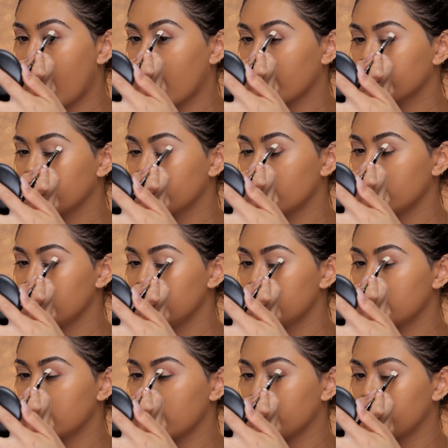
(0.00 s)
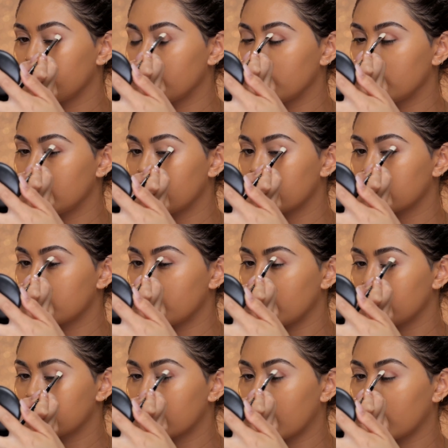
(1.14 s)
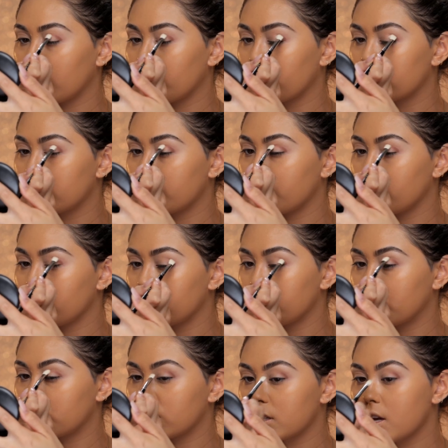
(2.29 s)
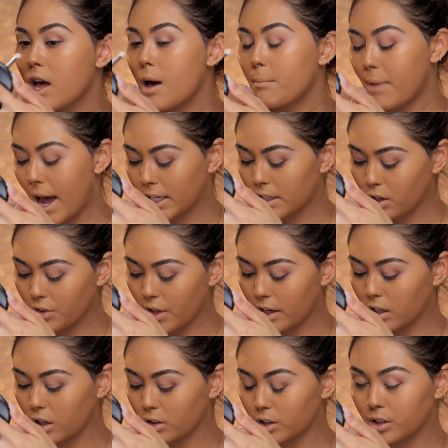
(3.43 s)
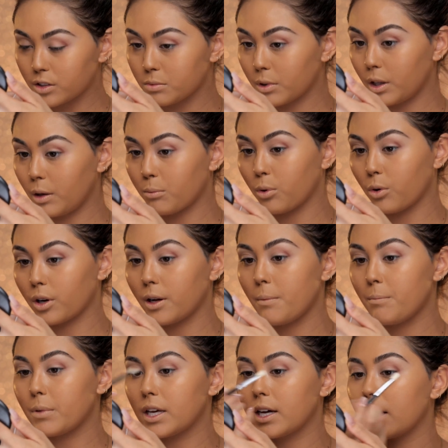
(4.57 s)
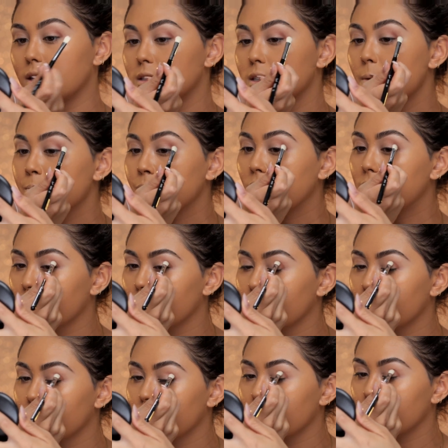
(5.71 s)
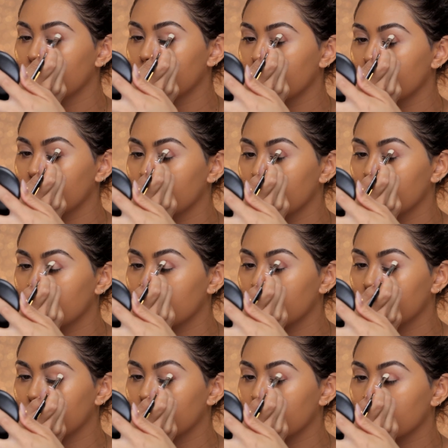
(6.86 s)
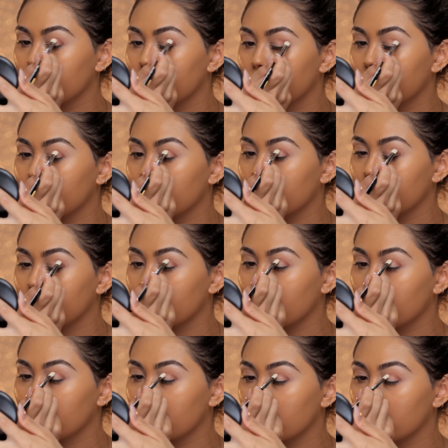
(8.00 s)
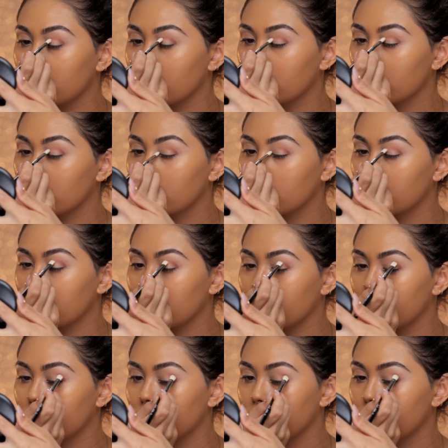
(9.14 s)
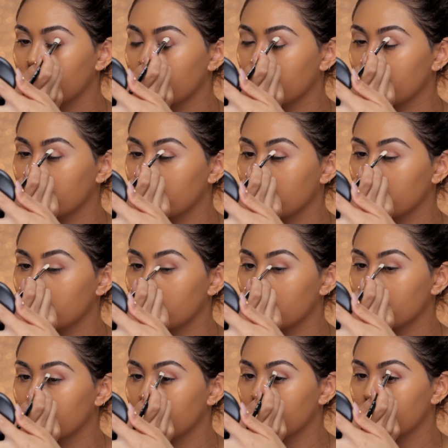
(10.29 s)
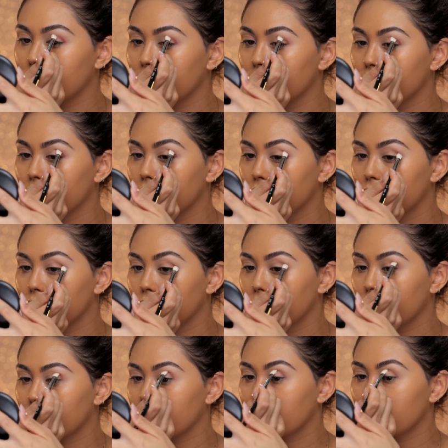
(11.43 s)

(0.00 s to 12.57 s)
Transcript: afterwards if you need it to be slightly more diffused, but just packing on that color is really important because it's easier to diffuse it out afterwards rather than have to continue to work and work and work to get it on there.